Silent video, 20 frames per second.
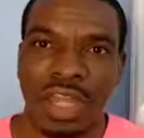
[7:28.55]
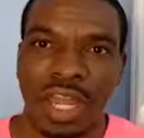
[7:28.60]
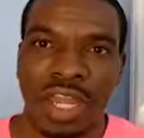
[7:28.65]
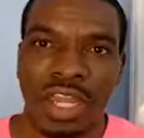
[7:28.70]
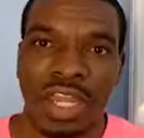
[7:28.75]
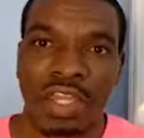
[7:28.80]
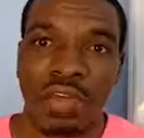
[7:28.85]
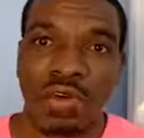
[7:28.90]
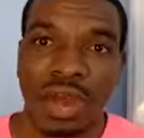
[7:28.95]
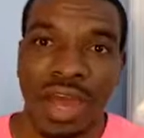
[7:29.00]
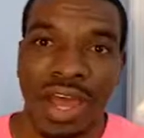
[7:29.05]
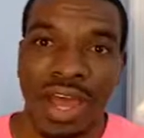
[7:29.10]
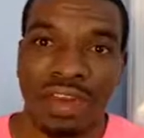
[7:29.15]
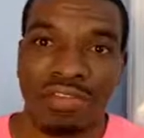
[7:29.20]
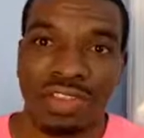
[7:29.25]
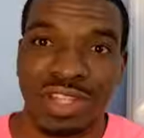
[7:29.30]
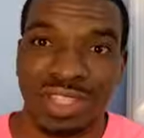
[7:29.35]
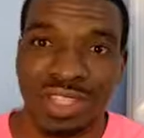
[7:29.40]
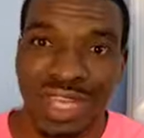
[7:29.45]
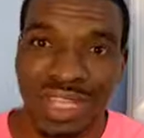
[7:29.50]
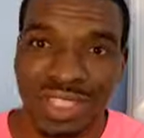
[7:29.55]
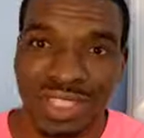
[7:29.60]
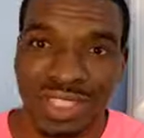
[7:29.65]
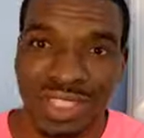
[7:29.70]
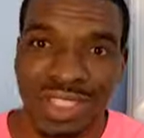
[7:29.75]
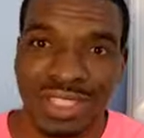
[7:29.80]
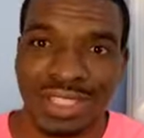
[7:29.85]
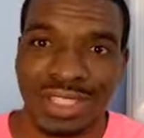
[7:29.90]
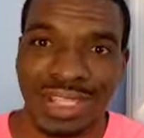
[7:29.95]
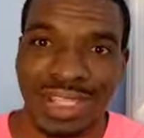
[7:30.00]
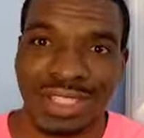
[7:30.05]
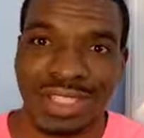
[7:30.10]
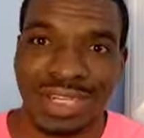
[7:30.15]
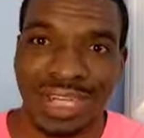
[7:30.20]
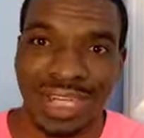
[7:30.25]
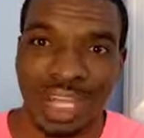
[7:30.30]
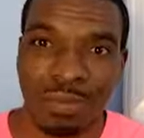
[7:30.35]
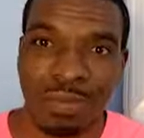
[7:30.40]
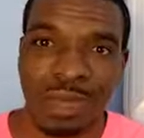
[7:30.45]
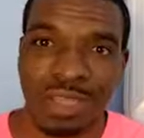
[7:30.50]
And then you have the next section is
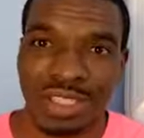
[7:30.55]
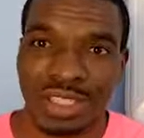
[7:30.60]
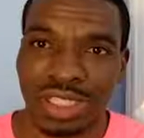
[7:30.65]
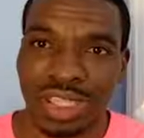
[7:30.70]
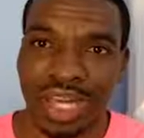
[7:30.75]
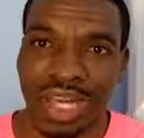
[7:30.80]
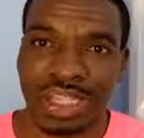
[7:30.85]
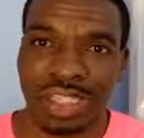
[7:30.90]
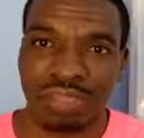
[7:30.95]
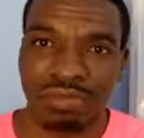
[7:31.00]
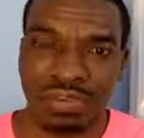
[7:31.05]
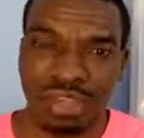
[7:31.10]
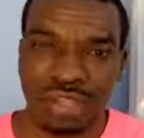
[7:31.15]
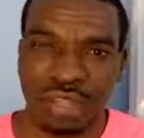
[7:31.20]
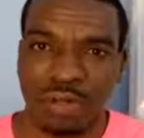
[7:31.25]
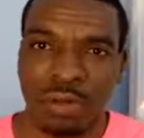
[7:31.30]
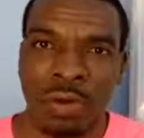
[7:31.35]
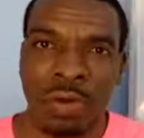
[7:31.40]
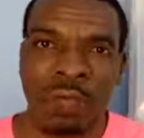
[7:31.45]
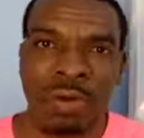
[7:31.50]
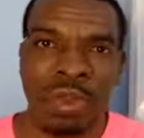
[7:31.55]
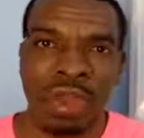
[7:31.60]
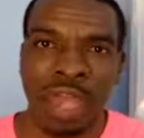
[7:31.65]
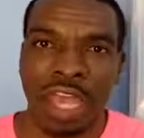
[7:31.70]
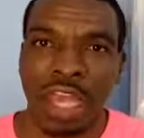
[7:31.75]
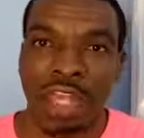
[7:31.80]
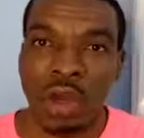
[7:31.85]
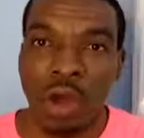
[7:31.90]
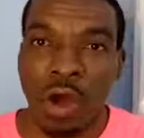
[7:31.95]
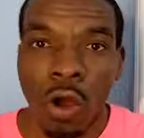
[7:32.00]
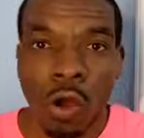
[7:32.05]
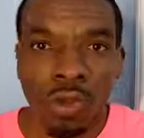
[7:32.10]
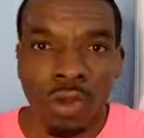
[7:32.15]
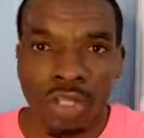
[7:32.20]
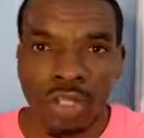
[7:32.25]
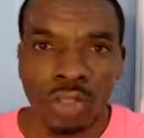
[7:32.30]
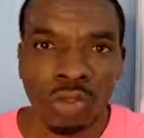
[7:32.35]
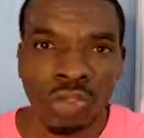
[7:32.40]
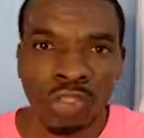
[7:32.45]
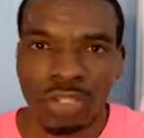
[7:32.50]
an image/video, and all
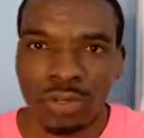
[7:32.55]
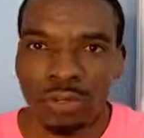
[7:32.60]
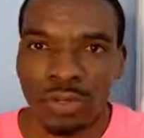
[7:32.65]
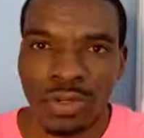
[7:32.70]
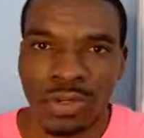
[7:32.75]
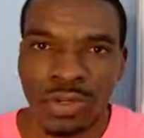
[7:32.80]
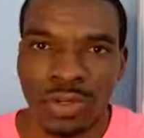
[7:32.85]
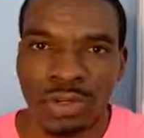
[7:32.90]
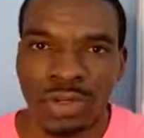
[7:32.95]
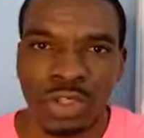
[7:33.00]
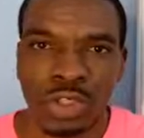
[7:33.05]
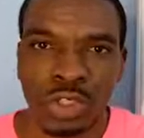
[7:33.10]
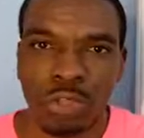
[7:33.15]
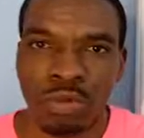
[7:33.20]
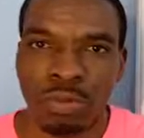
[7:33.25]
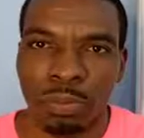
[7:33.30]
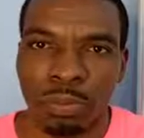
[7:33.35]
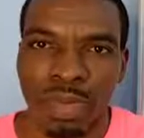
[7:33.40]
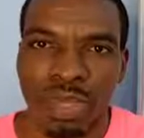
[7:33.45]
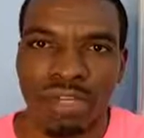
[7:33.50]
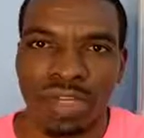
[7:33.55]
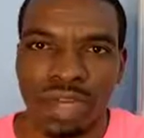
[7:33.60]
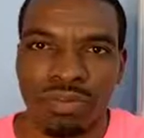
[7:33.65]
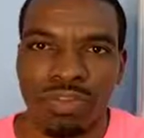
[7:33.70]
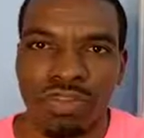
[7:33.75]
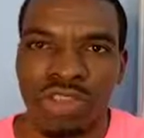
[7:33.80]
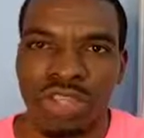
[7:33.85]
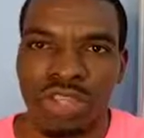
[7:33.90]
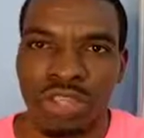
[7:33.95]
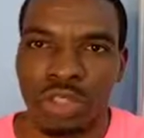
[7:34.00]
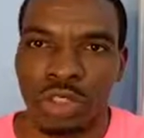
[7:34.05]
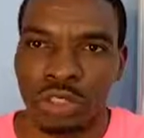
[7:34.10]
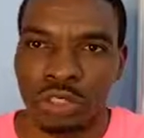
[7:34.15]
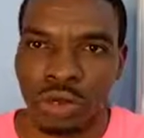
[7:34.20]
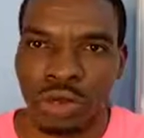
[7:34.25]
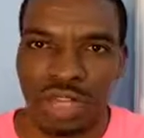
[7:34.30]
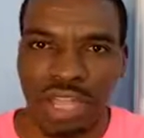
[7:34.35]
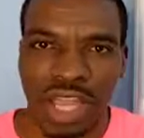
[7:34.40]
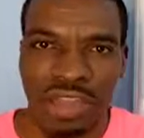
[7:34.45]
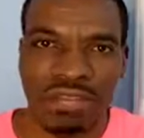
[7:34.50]
that you're simply doing is you're repeating everything that you
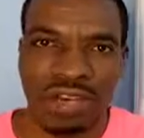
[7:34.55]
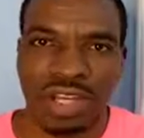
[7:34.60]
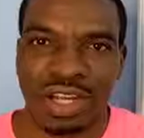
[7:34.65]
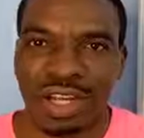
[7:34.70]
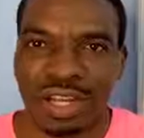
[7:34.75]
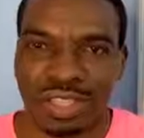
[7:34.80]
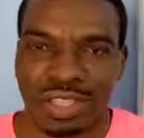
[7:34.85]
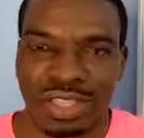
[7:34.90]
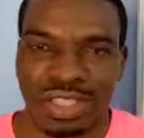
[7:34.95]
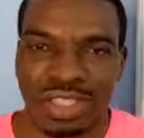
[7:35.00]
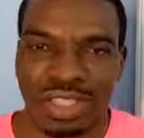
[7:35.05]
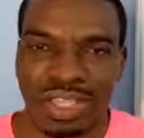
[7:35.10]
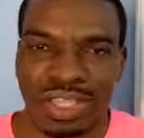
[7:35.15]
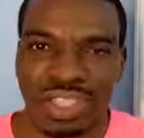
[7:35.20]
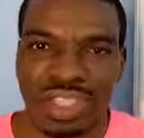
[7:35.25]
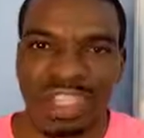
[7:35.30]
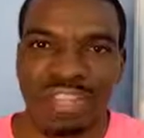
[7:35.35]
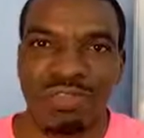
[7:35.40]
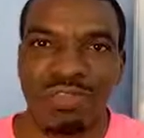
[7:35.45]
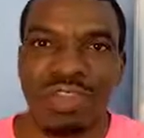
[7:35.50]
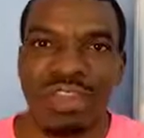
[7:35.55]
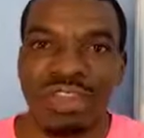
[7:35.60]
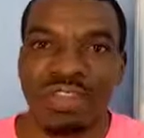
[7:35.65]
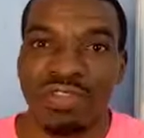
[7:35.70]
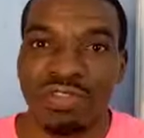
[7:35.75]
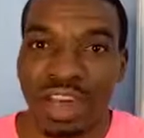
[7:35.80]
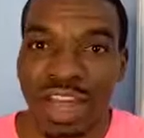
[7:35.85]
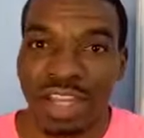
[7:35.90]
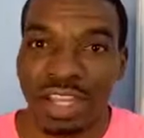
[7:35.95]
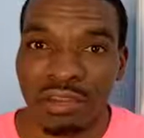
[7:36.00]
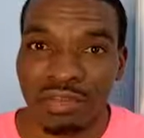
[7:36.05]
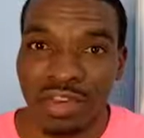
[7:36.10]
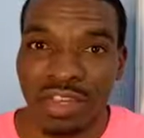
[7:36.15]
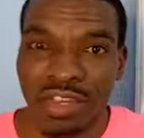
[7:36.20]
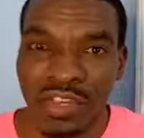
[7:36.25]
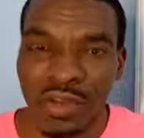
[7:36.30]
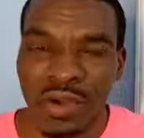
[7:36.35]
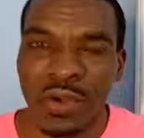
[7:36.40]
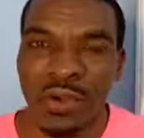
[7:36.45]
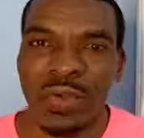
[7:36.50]
already have in the content section via
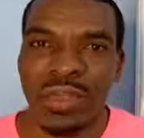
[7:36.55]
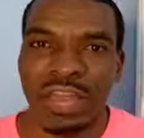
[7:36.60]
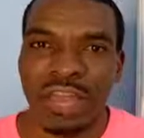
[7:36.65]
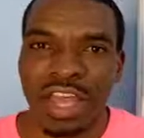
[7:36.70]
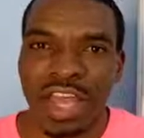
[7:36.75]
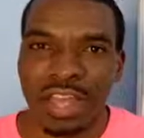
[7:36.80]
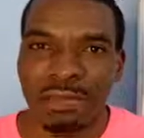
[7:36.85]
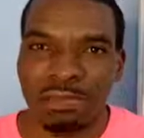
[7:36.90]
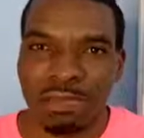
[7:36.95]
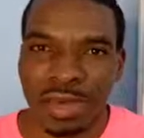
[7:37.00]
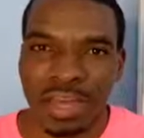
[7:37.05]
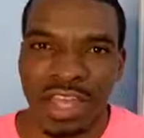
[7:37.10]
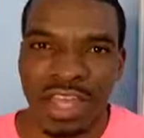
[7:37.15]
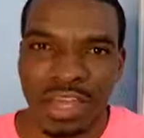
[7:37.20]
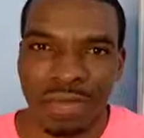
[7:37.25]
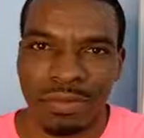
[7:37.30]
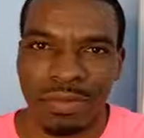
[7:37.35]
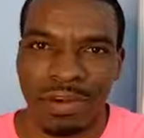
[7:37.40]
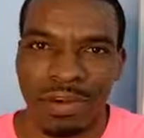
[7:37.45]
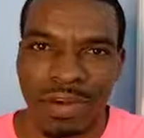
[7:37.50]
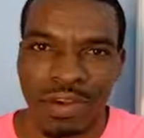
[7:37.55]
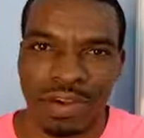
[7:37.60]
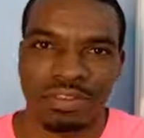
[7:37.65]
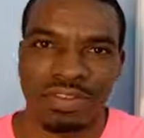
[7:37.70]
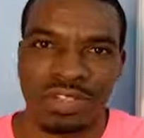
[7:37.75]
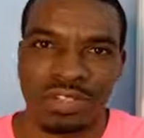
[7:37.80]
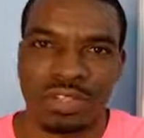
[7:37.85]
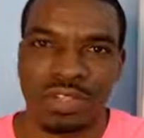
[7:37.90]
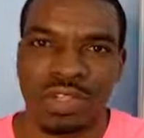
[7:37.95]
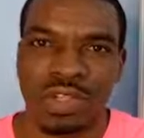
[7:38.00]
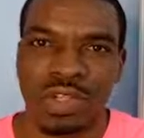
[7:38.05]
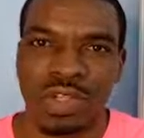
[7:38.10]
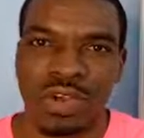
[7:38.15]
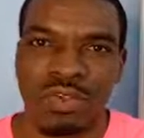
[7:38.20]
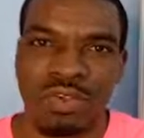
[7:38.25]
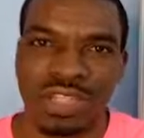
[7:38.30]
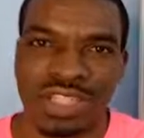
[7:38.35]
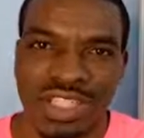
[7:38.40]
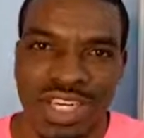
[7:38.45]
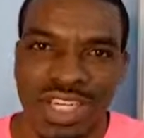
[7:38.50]
video, and bam, all of a sudden
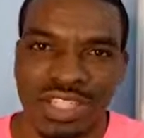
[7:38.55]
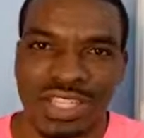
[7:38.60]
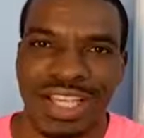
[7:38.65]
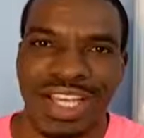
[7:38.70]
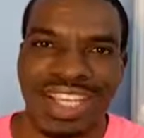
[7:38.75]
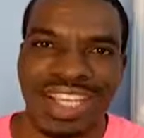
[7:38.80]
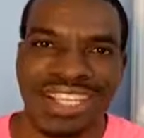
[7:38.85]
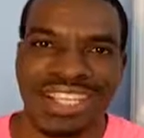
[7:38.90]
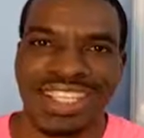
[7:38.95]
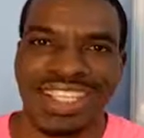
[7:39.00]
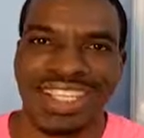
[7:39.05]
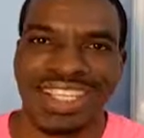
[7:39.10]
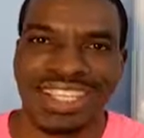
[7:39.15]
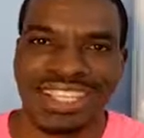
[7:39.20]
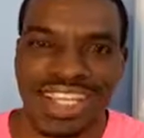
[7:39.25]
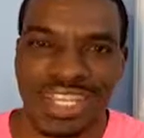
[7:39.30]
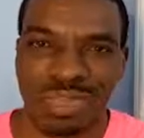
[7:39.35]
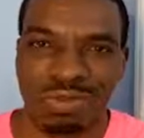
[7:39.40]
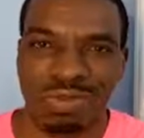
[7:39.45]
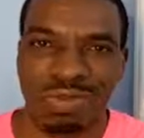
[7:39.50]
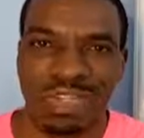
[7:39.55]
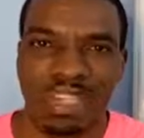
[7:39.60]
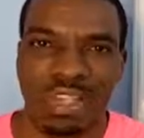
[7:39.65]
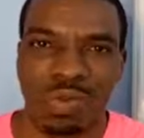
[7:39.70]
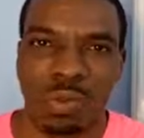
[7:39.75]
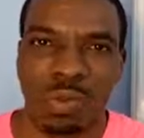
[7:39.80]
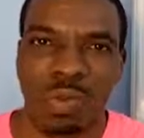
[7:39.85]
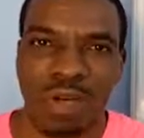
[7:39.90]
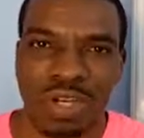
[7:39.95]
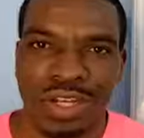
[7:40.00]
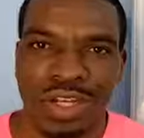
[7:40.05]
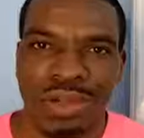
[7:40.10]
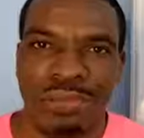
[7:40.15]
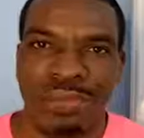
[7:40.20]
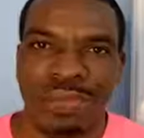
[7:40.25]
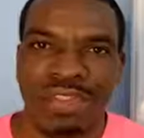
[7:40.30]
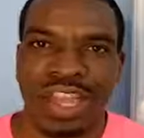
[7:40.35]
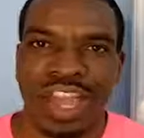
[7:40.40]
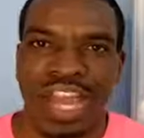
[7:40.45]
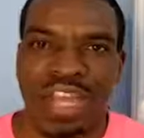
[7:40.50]
you've just successfully written
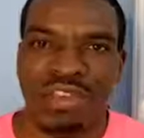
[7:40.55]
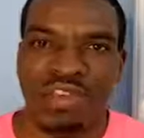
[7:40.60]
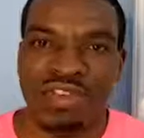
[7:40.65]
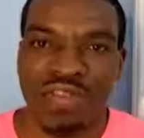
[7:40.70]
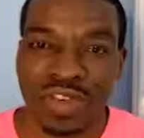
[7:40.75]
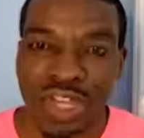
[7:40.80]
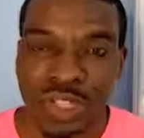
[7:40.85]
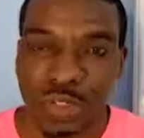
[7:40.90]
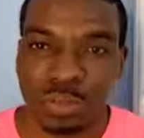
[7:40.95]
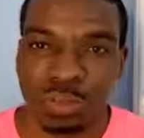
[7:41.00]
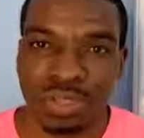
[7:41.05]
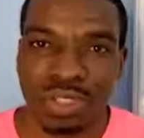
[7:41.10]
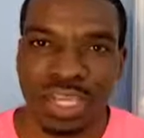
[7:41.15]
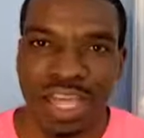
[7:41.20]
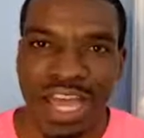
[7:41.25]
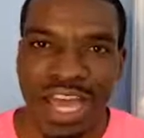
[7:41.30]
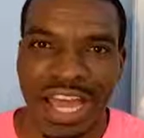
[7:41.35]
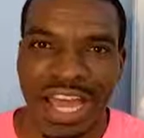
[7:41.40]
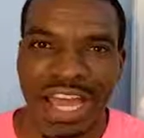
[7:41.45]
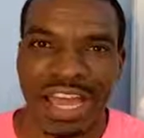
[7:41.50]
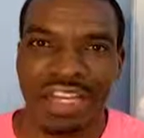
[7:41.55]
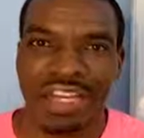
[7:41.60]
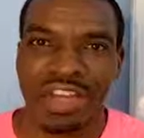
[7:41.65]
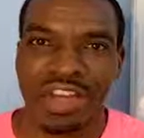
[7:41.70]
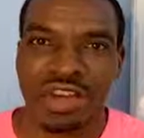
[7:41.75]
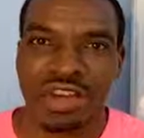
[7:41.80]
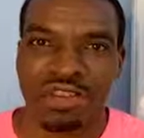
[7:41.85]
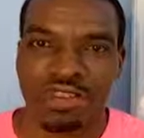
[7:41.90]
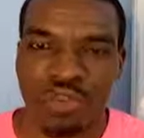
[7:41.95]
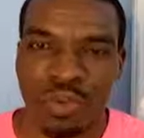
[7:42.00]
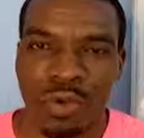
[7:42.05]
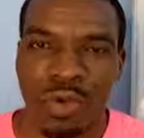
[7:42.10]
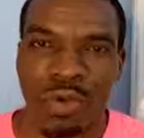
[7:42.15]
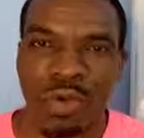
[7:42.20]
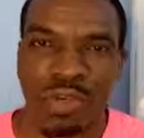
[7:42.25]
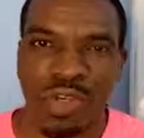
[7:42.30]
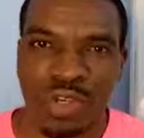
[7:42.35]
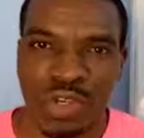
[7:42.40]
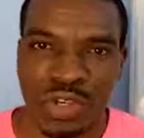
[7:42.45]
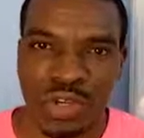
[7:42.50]
a Facebook ad
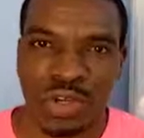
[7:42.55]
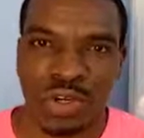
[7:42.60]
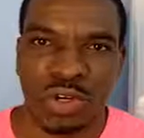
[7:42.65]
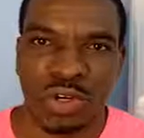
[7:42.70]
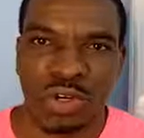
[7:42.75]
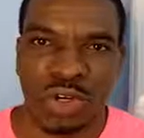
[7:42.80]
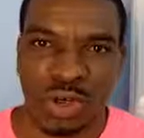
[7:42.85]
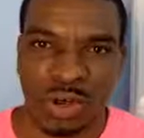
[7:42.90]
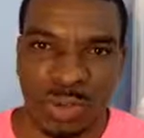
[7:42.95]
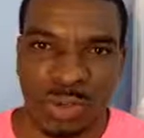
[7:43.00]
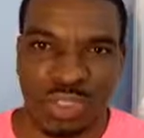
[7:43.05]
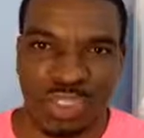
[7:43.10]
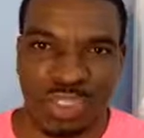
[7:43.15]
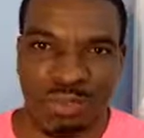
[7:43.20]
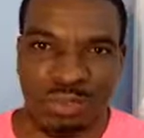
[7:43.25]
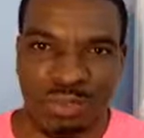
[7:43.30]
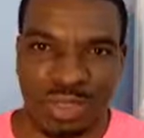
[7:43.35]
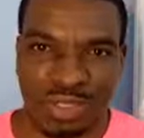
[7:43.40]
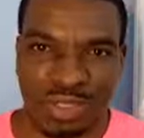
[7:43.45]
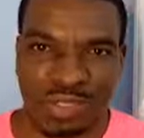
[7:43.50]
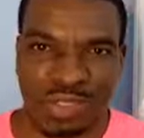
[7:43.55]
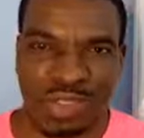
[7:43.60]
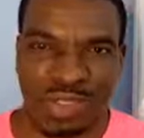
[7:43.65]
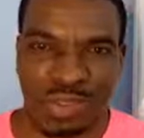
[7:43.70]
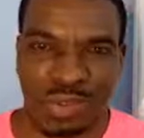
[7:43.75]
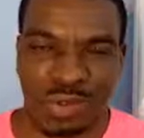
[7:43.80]
for your coaching business.